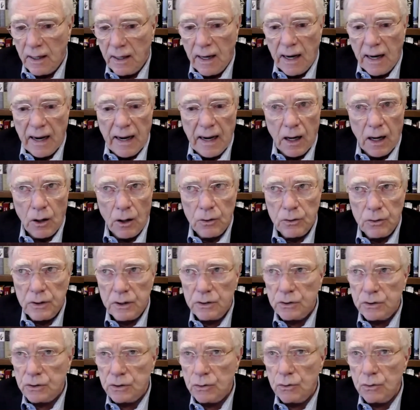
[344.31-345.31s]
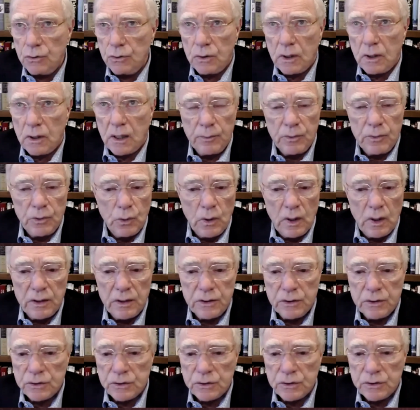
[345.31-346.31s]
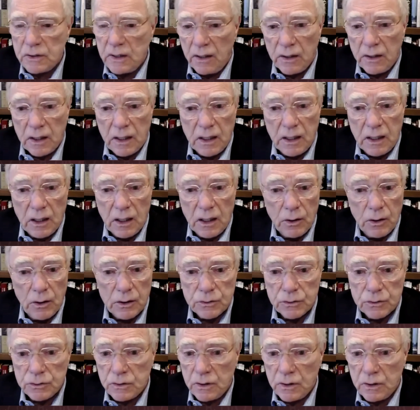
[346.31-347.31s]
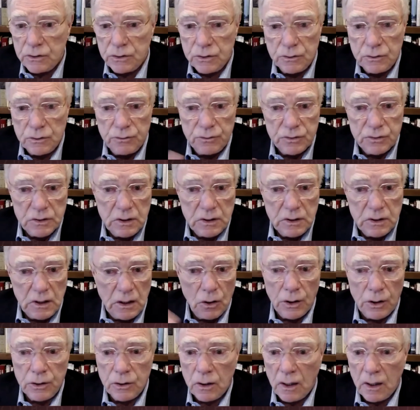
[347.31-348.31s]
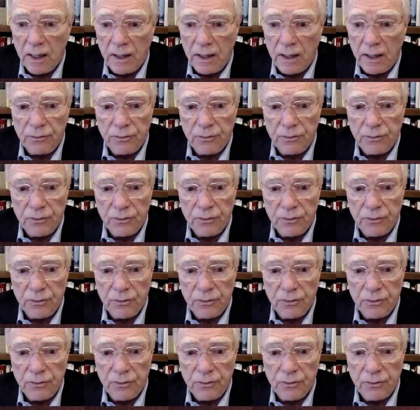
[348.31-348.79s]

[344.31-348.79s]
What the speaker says: How did you come to understand the characters that you've seen all your life,